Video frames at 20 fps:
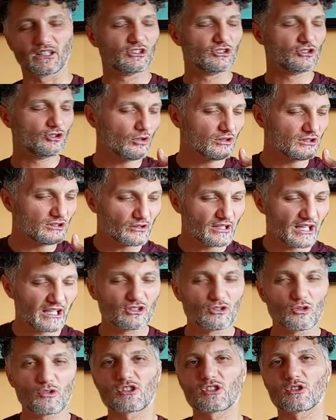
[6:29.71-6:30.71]
Don't look at
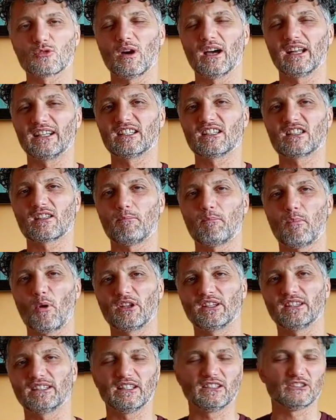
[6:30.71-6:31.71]
those who are
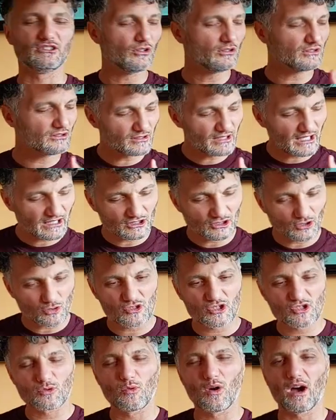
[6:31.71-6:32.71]
disappointed. Don't look at
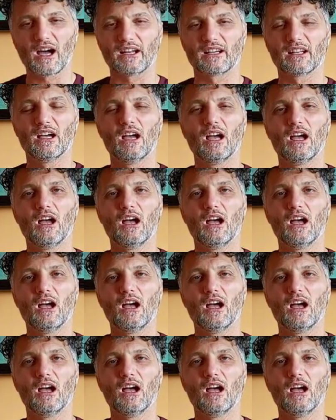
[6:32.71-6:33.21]
those who are